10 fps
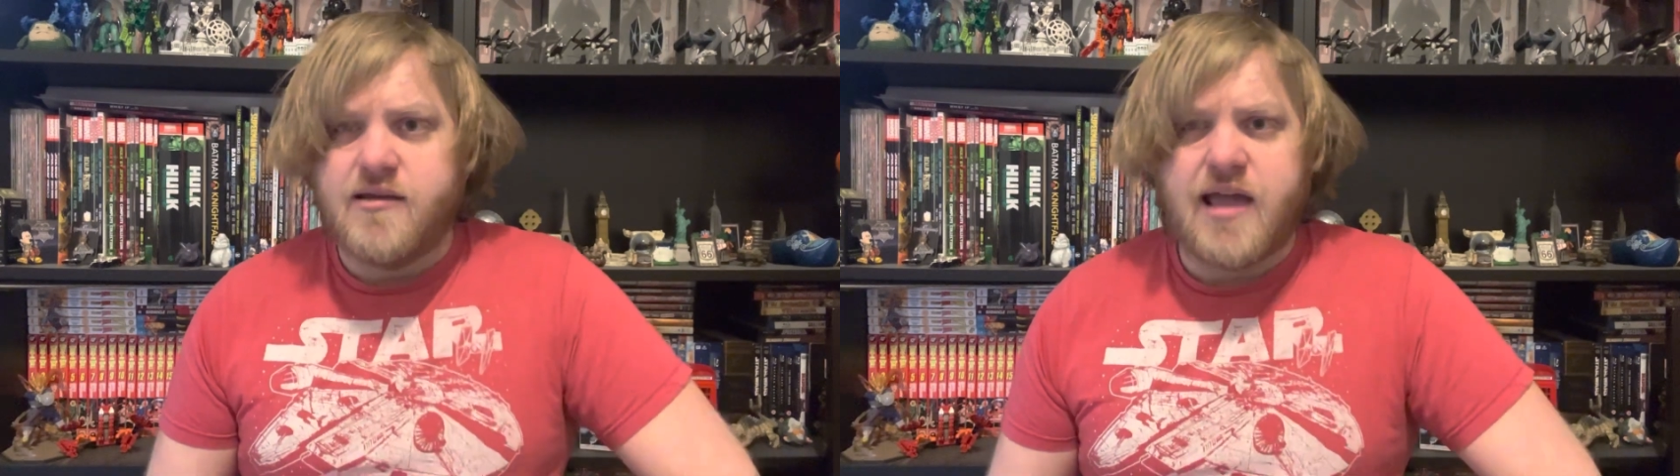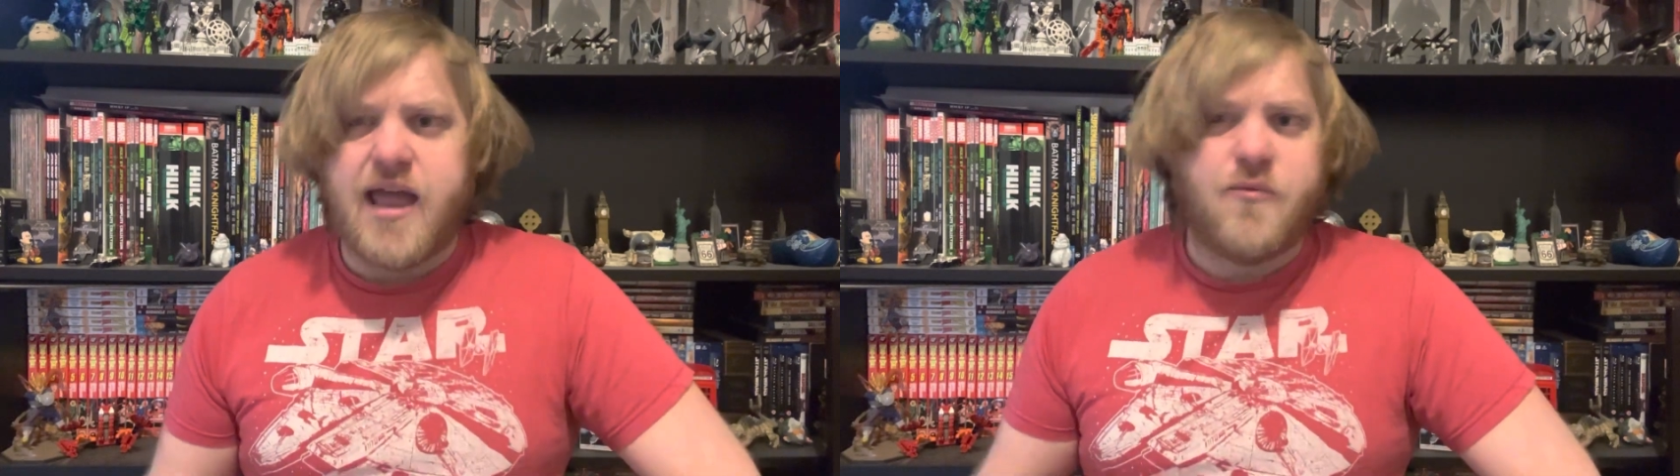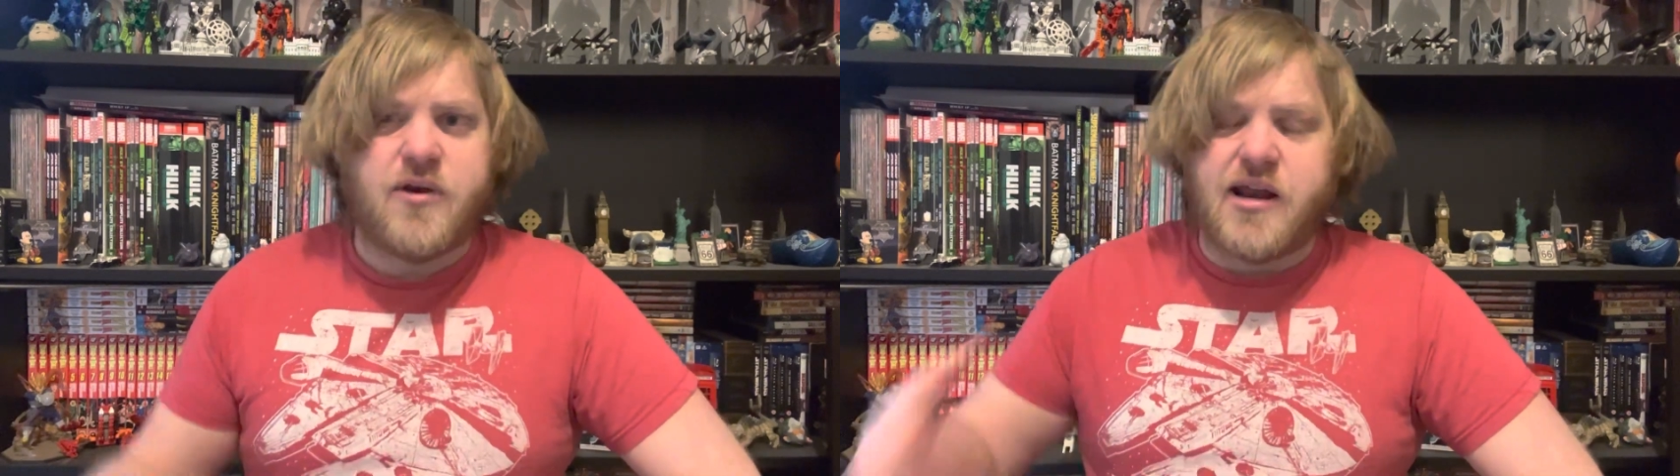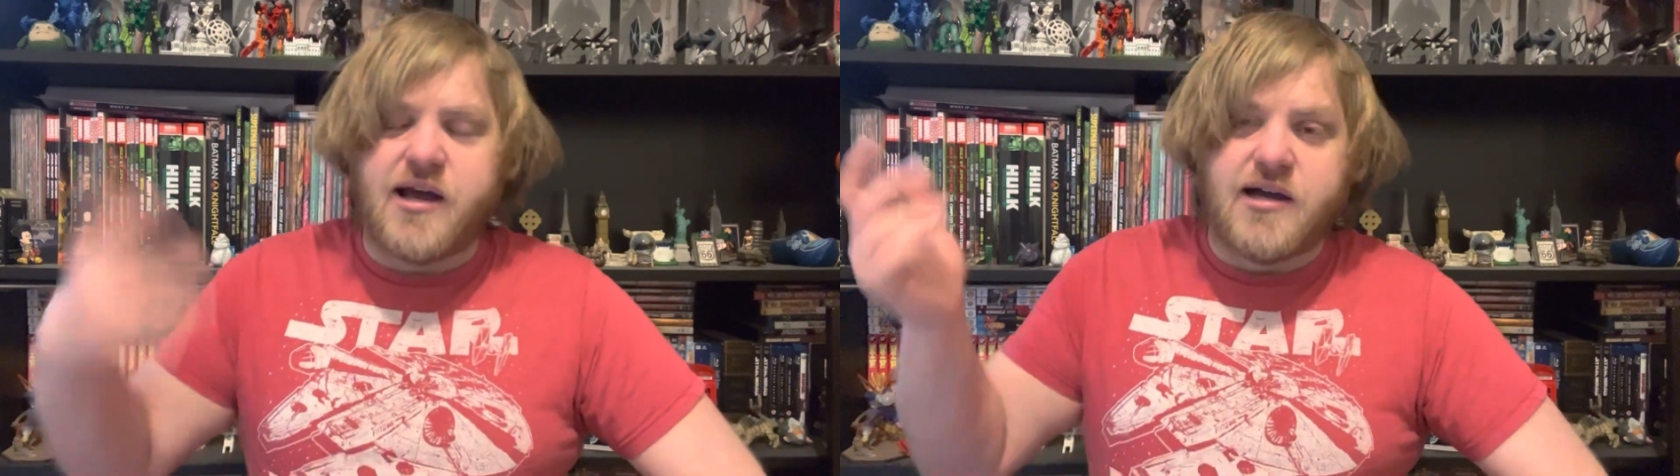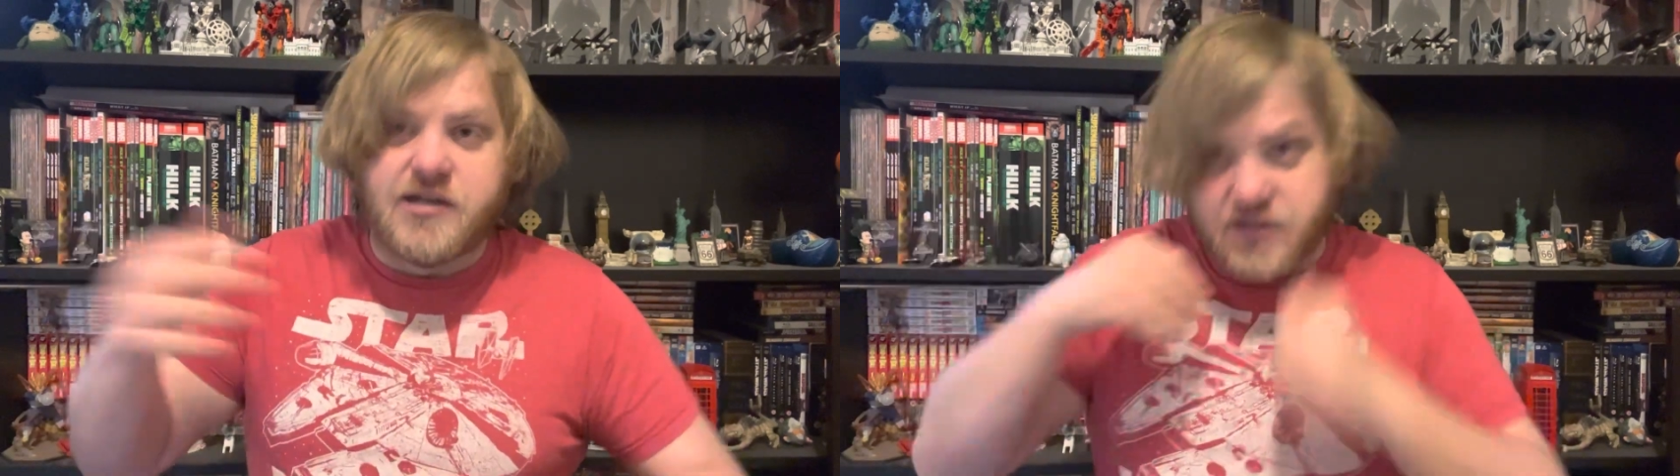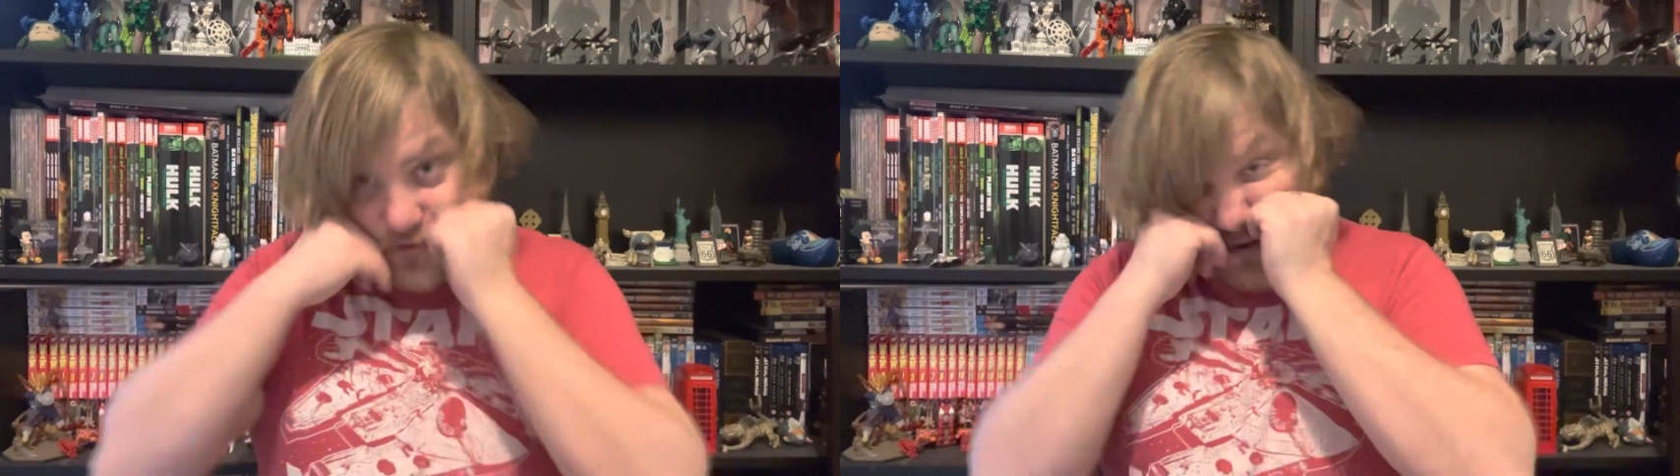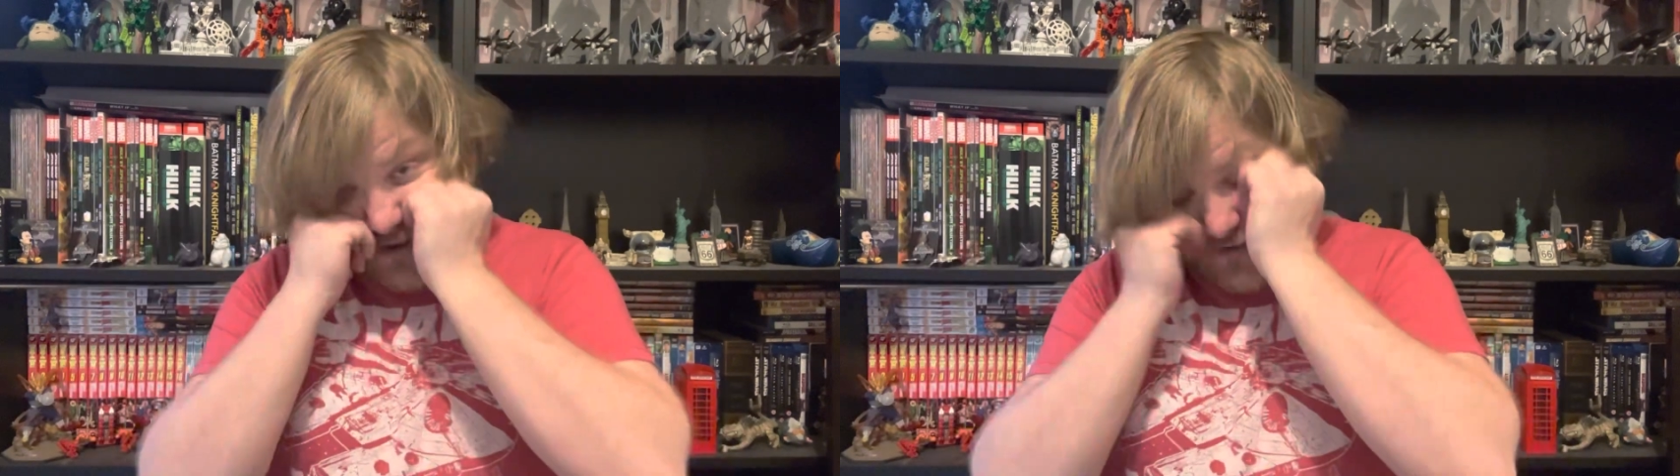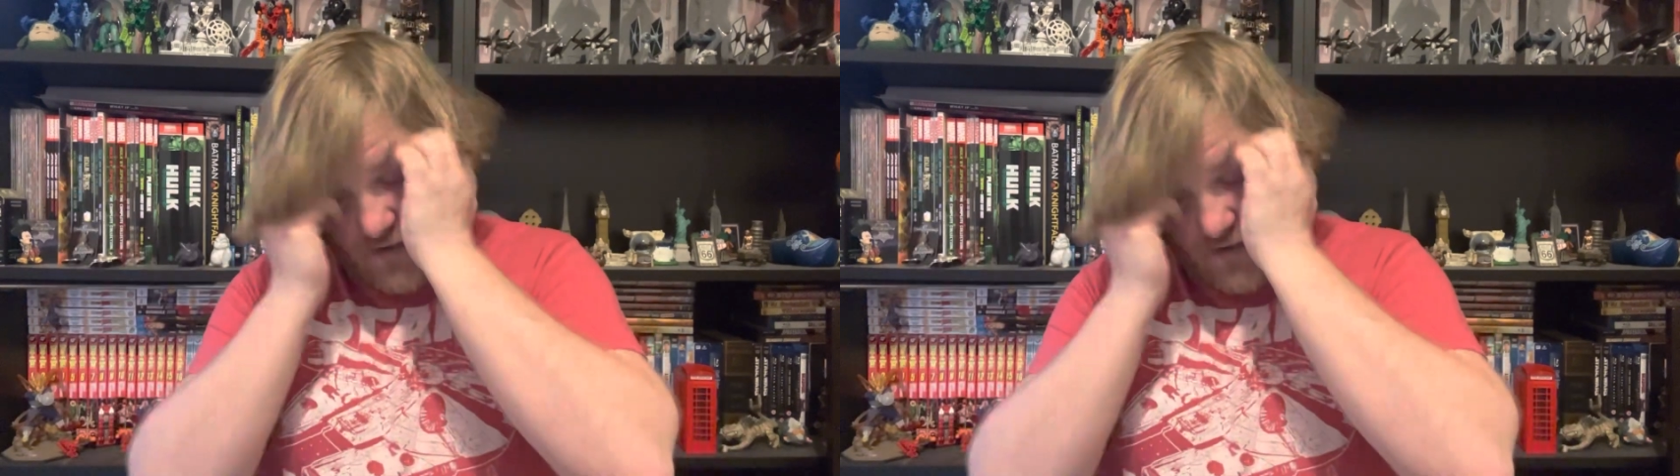hey, we're gonna undo all of